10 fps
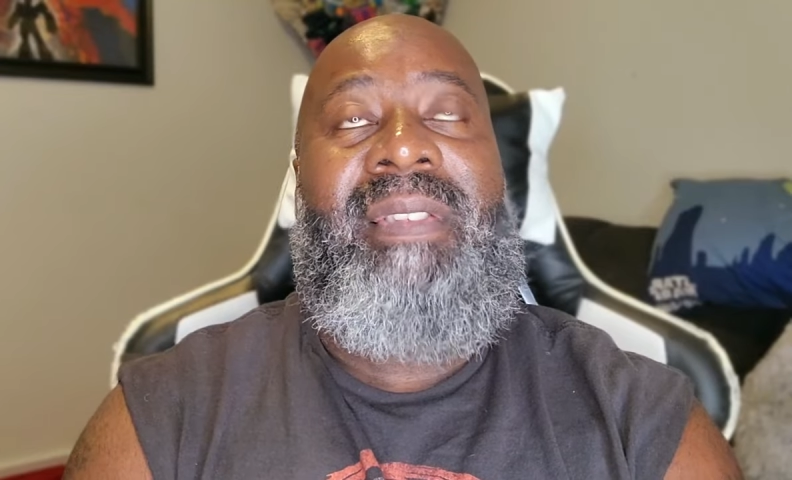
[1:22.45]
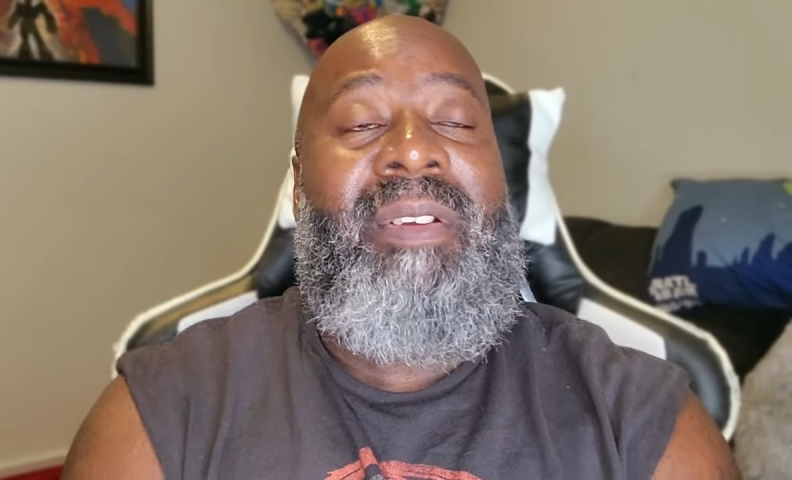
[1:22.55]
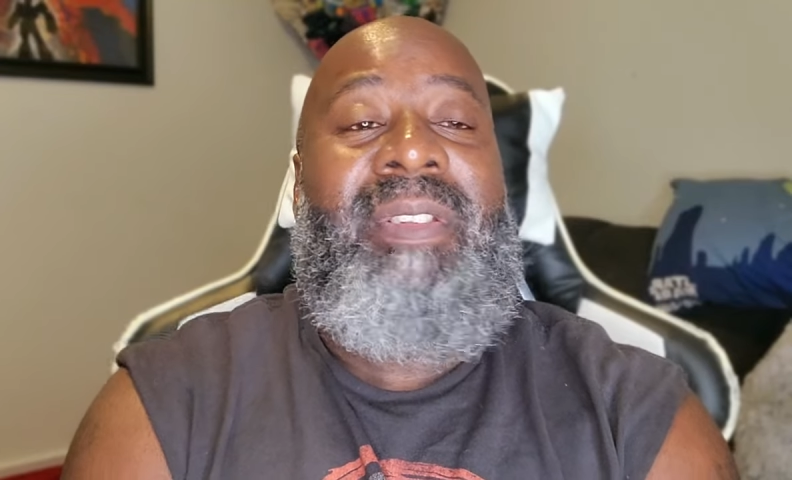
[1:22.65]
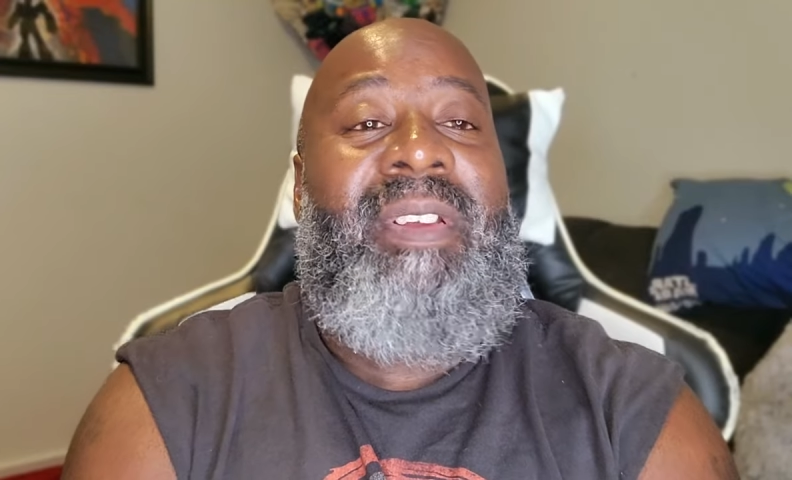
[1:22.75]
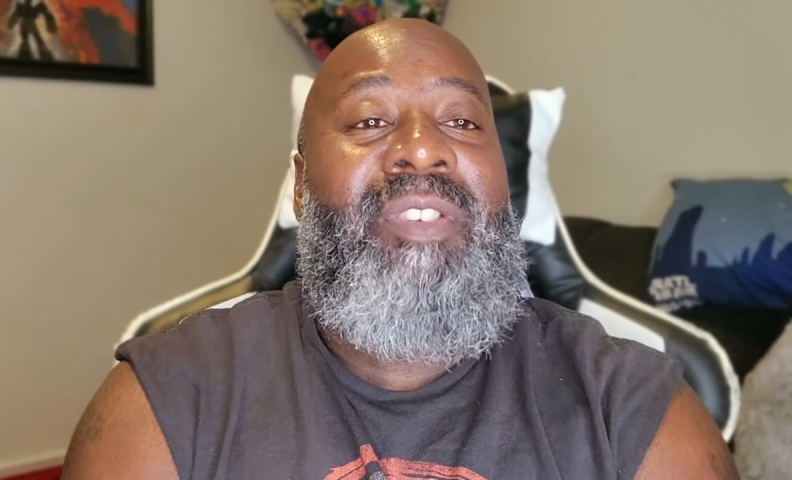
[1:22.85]

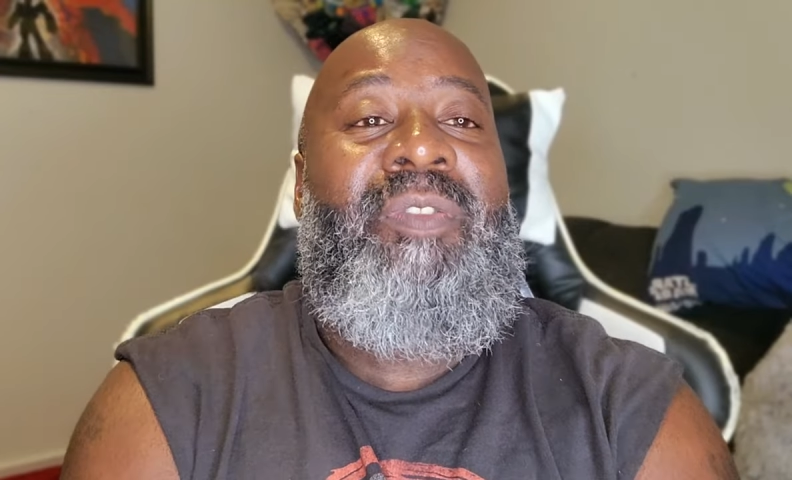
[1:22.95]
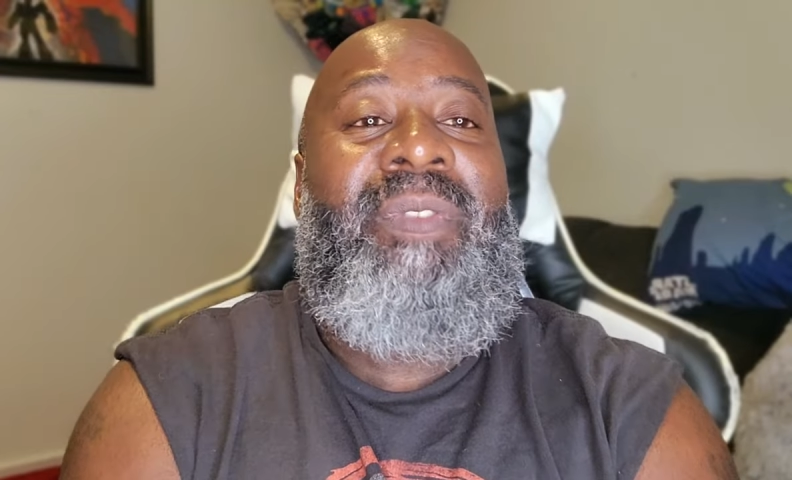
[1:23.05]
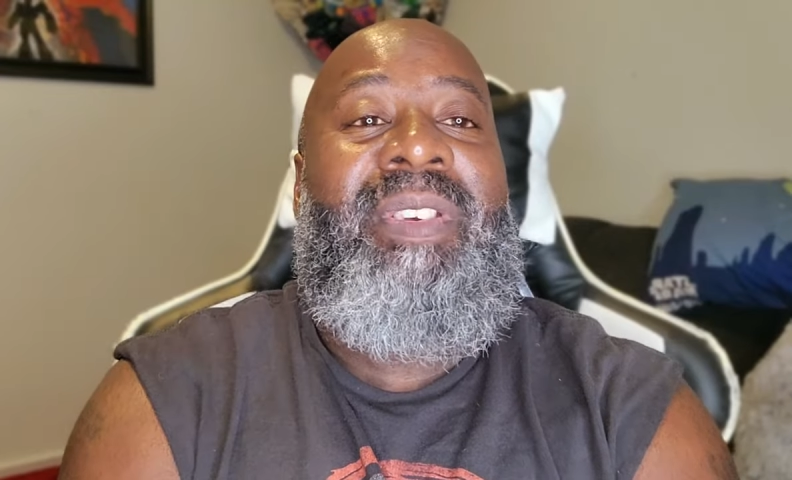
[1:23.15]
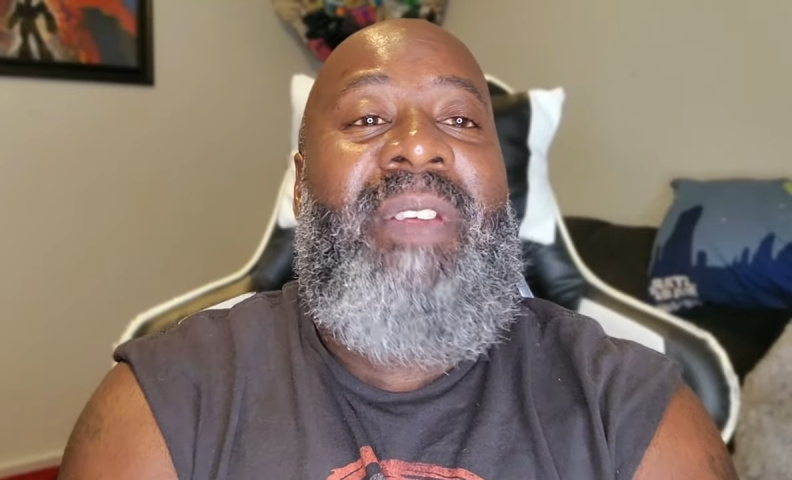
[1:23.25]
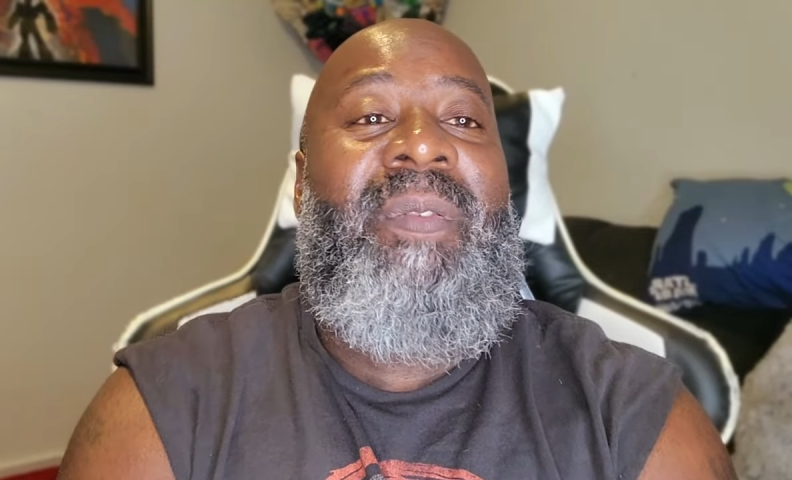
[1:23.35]
they're they're two
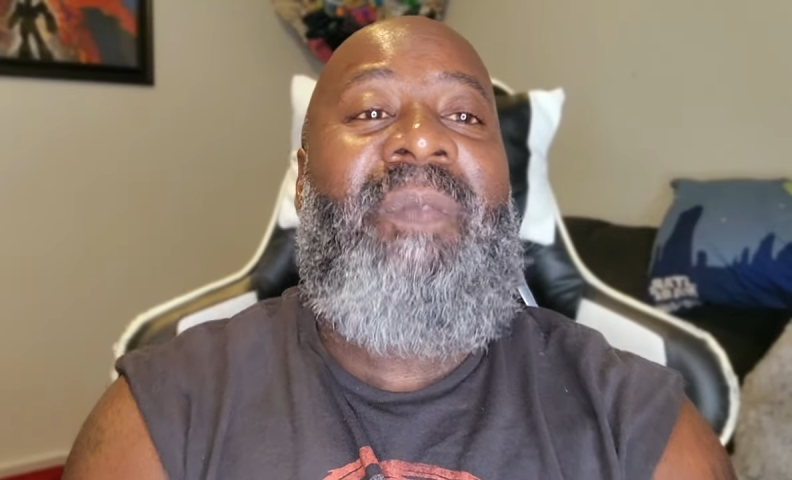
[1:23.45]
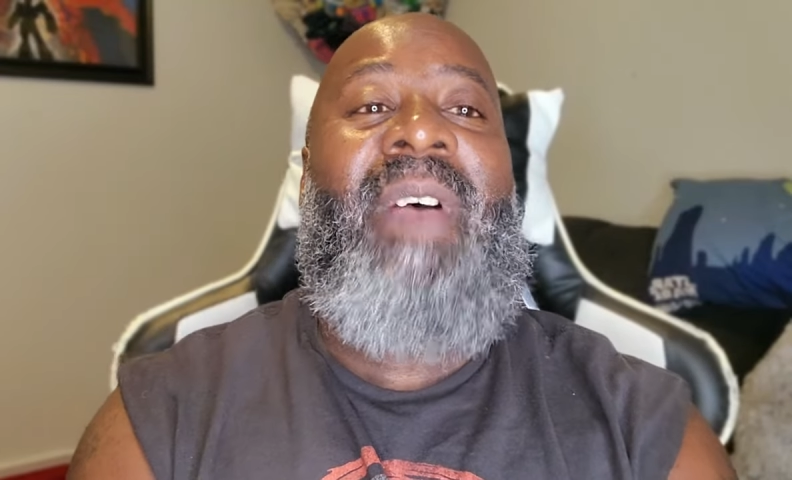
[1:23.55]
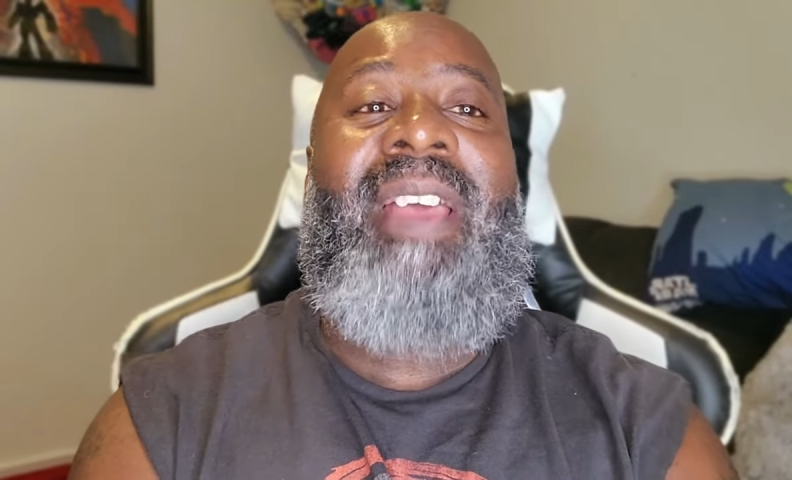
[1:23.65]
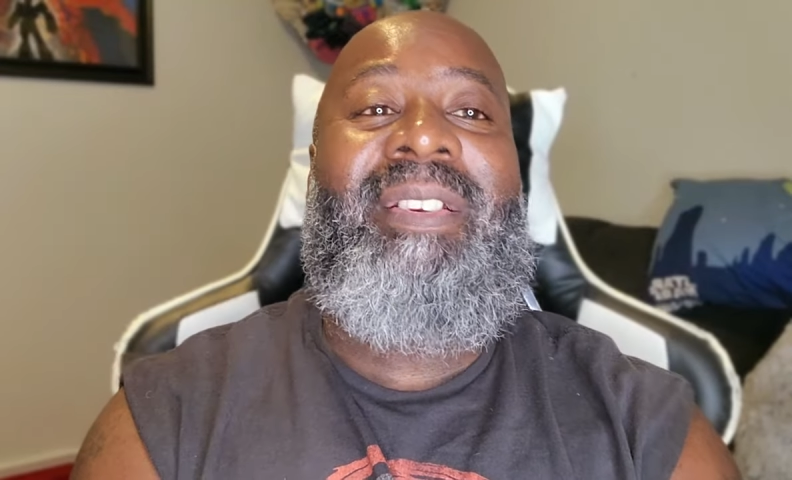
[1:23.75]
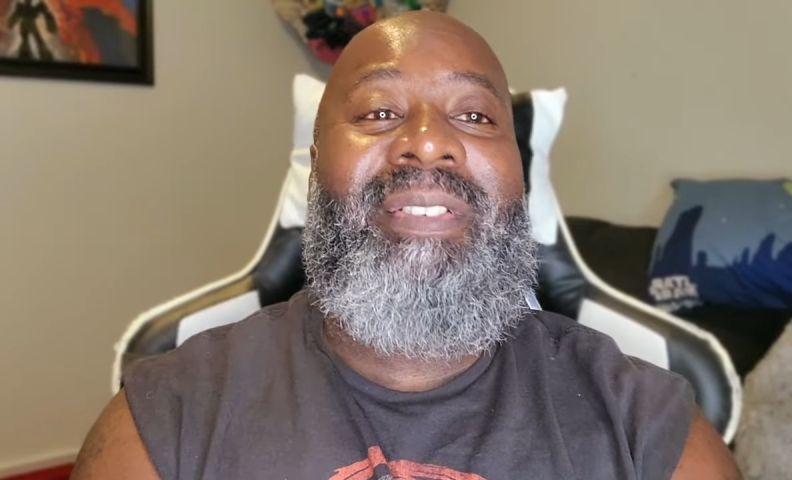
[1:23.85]
different
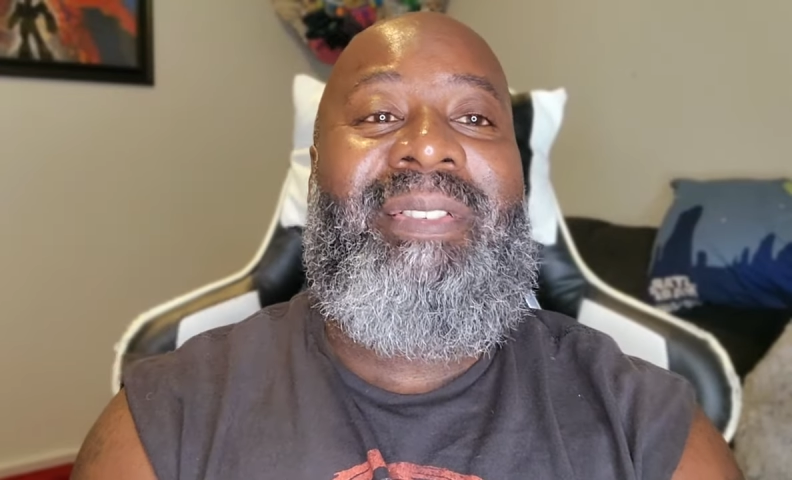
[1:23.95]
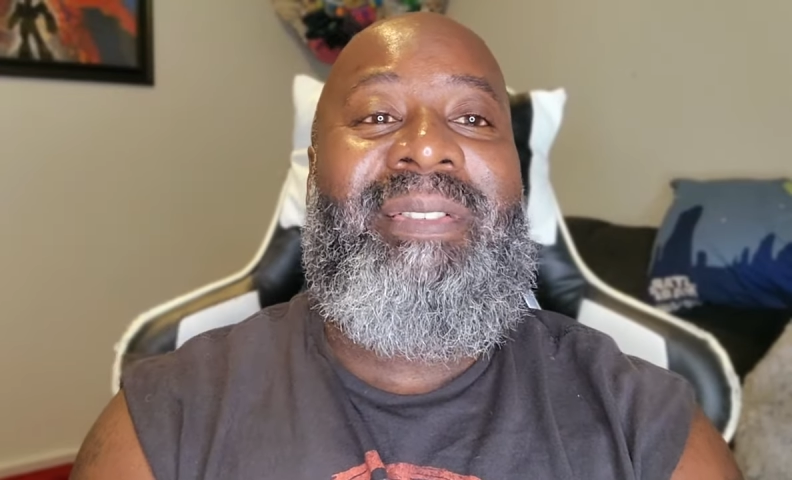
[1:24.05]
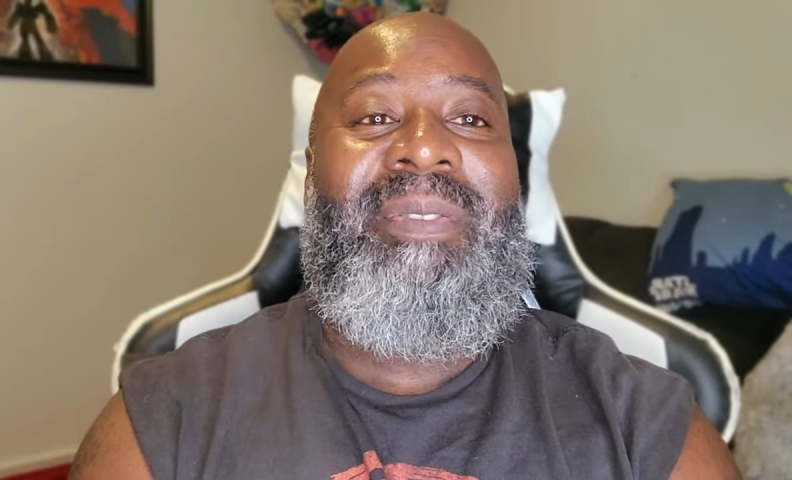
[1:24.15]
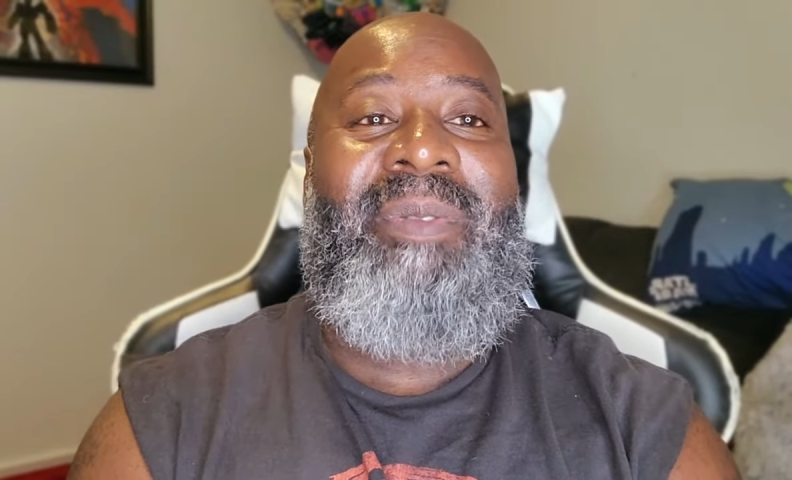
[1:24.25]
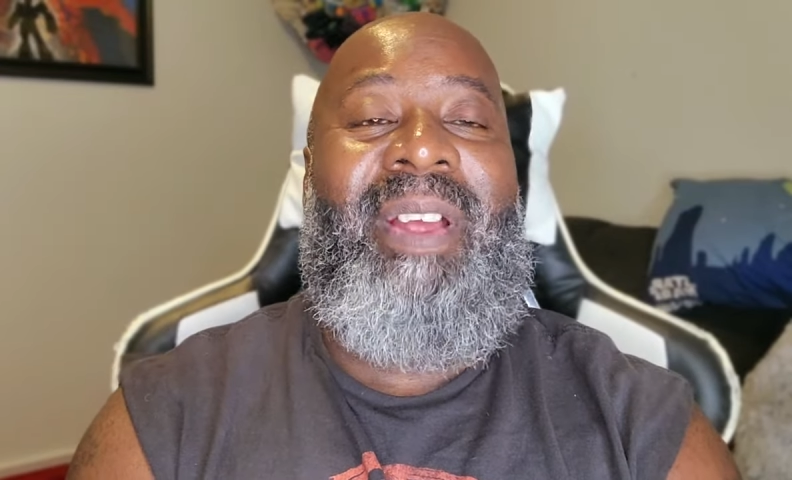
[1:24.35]
fighters,
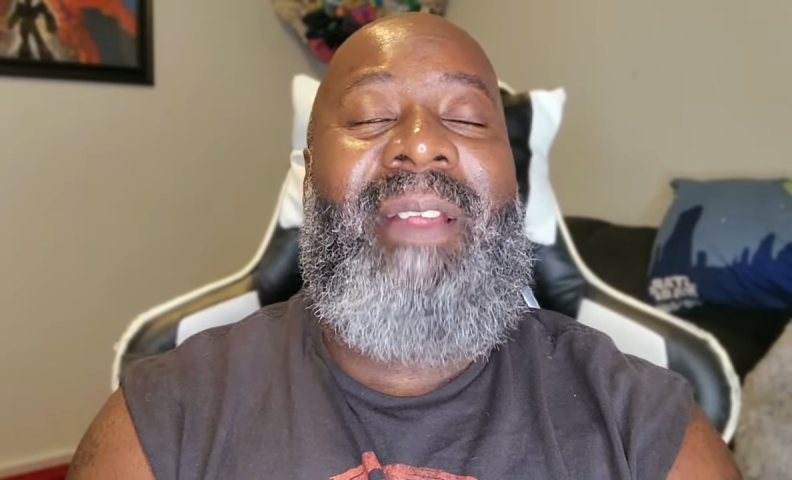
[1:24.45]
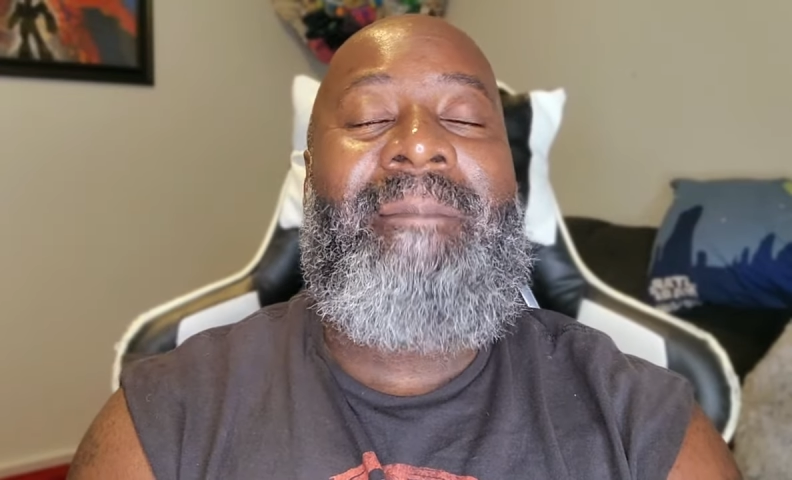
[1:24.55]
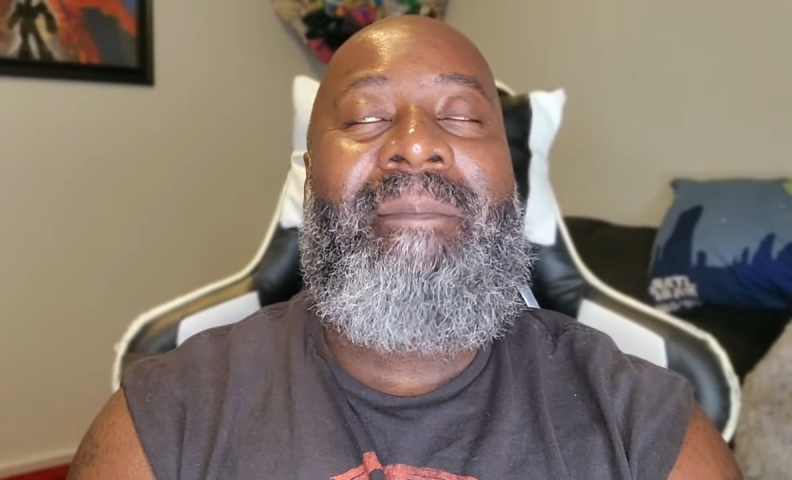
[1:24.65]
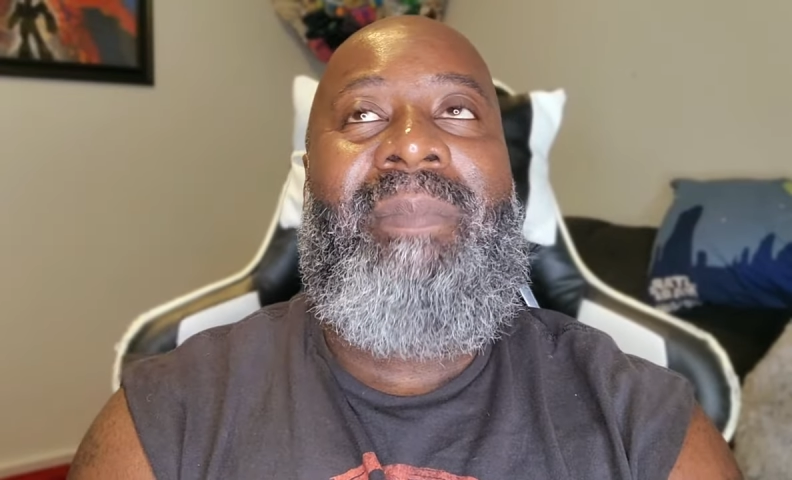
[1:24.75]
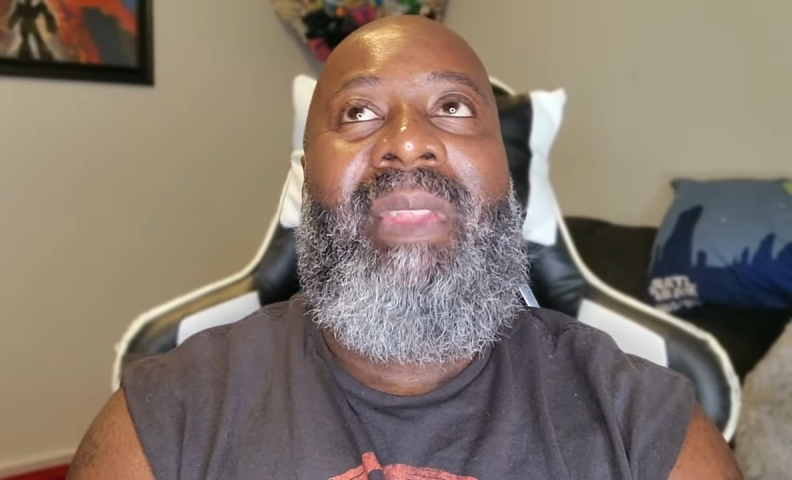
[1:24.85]
right?